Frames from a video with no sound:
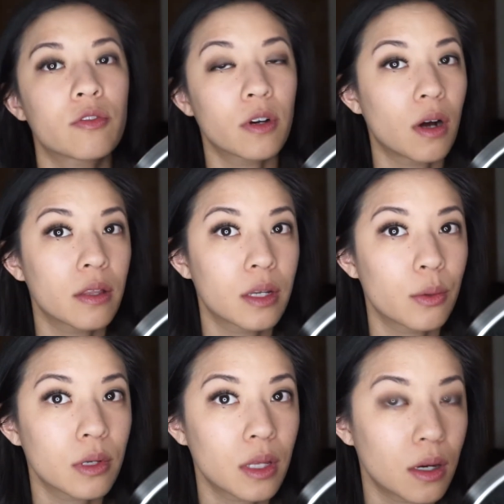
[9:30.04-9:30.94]
forgot they
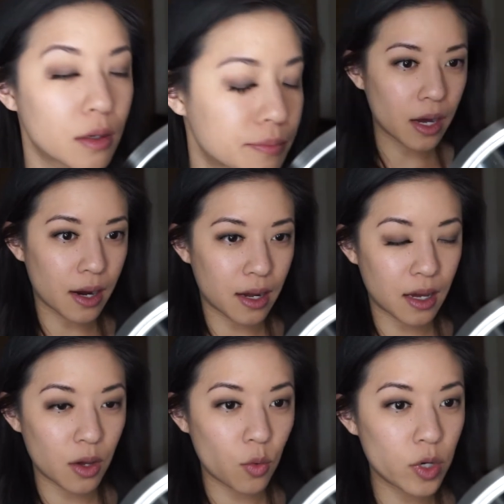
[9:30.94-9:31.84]
were there.
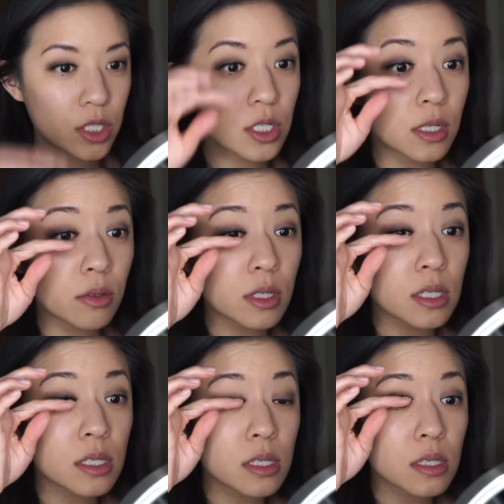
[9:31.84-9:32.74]
I wish they would
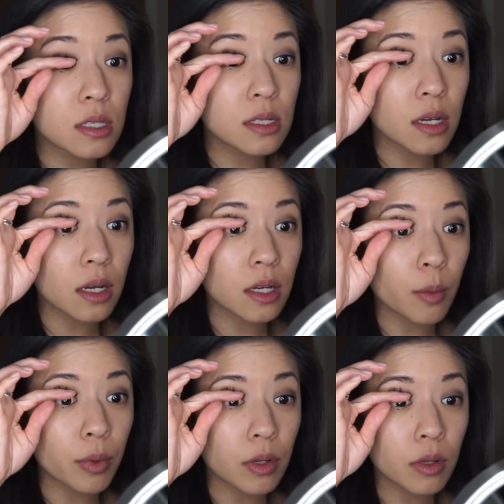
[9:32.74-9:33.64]
stand
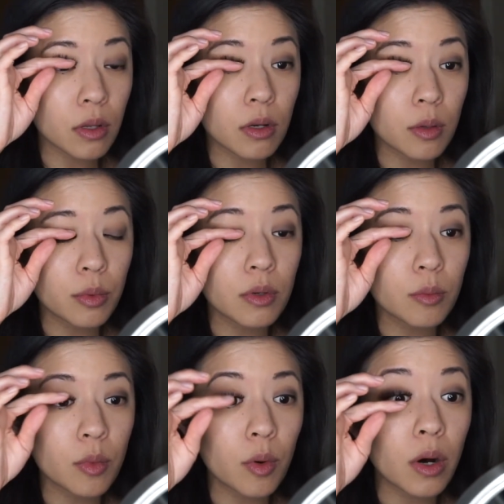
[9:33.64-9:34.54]
up a little bit
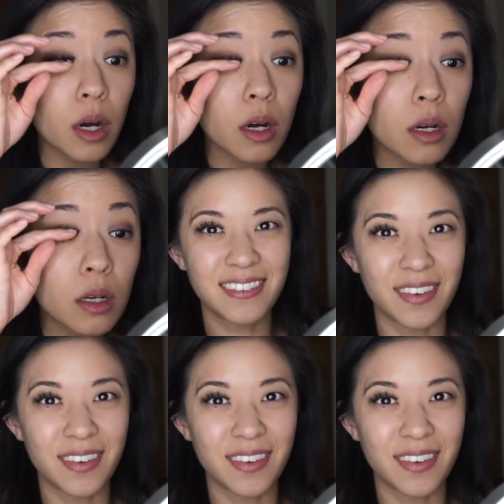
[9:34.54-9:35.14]
more.